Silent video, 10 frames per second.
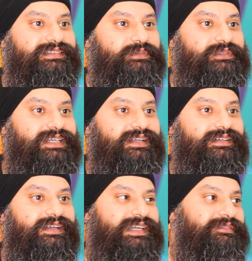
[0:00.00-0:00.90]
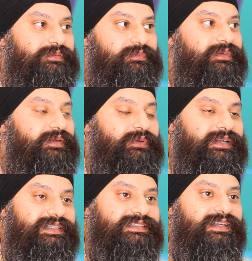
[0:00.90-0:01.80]
So it's kind of like, even when
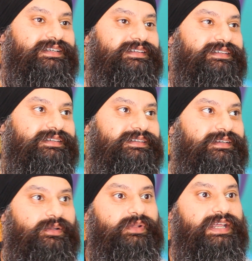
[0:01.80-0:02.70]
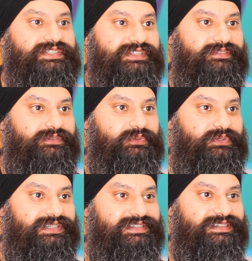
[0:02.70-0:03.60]
it's like a non-Asian
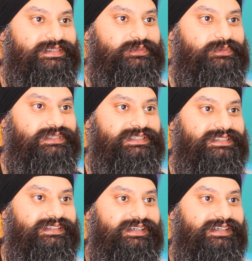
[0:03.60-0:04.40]
audience, it's always